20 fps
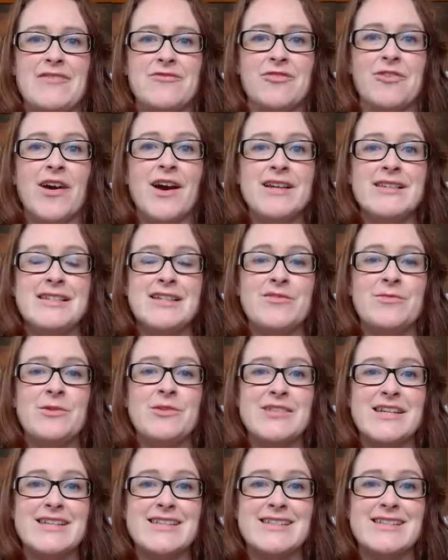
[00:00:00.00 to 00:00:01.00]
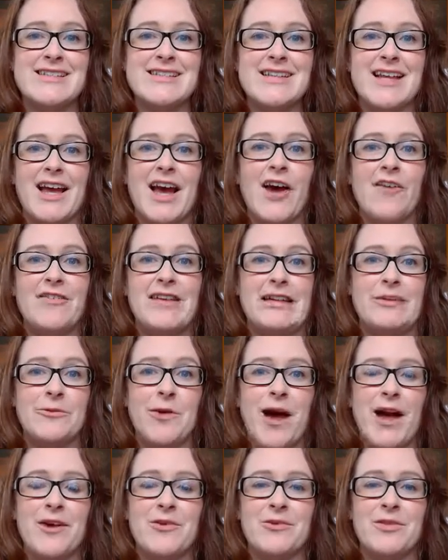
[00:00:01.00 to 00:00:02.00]
variety of musicians that currently
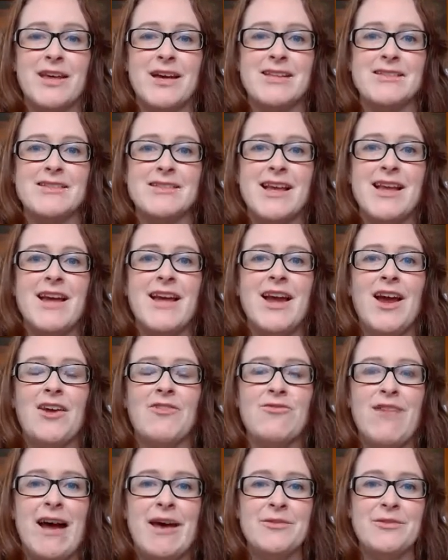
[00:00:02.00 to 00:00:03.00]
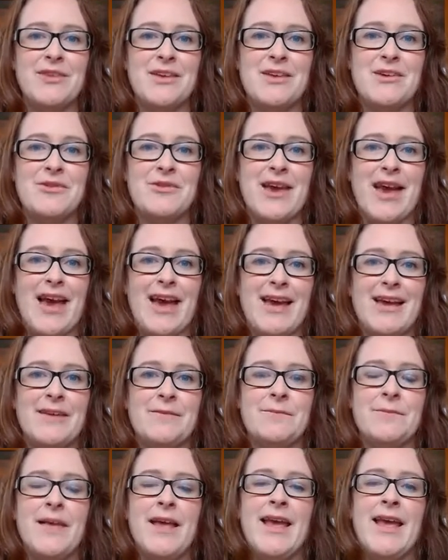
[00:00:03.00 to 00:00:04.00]
work with us around the
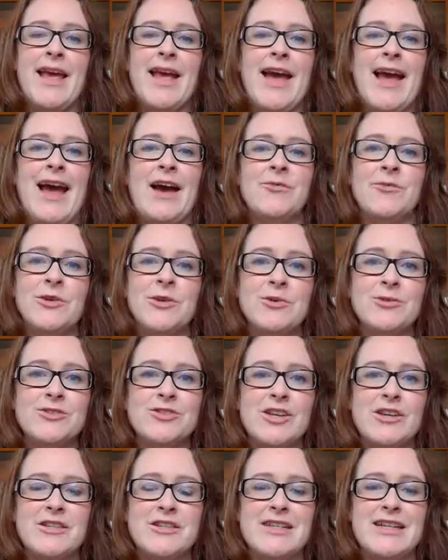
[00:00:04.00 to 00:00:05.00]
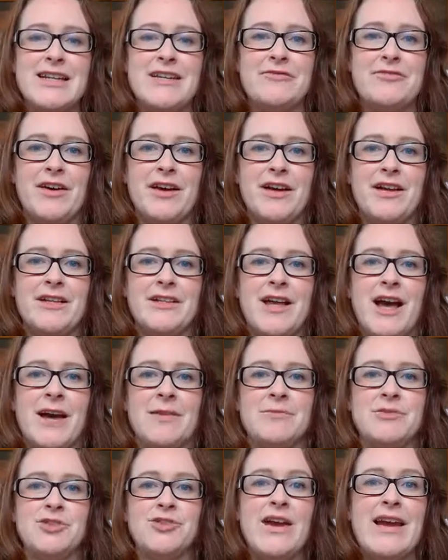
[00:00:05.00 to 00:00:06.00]
UK. And we also deliver
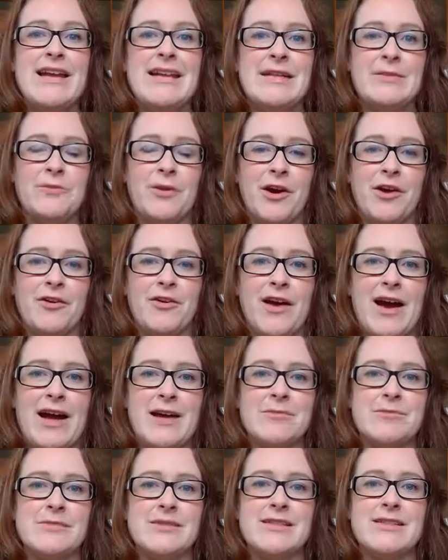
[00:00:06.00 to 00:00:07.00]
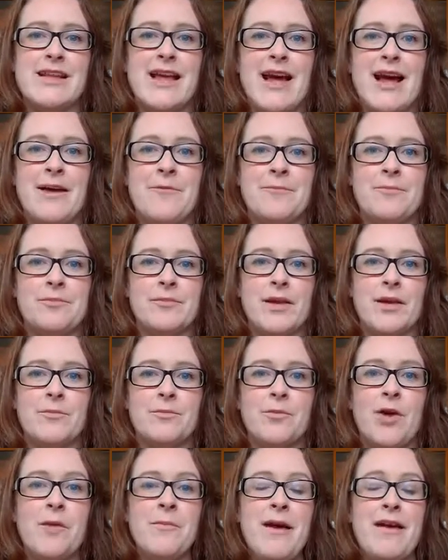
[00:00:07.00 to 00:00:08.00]
training programmes,
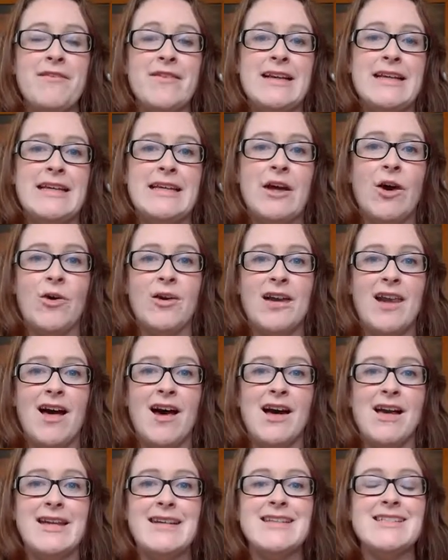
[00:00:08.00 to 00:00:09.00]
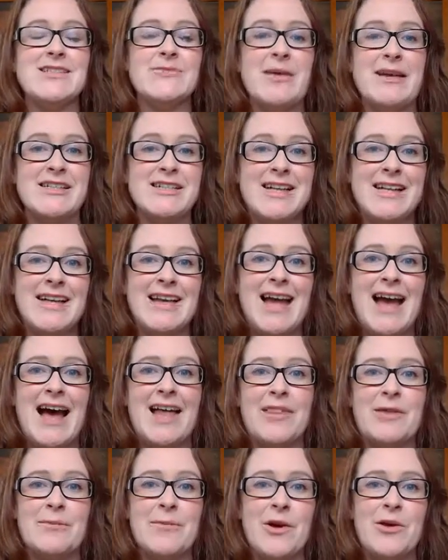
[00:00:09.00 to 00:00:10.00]
primarily online, especially
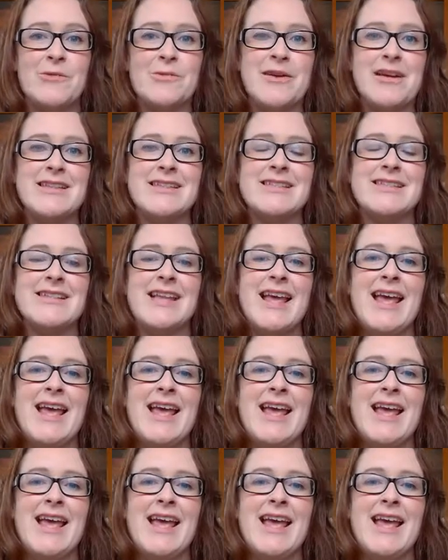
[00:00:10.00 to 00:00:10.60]
at the moment,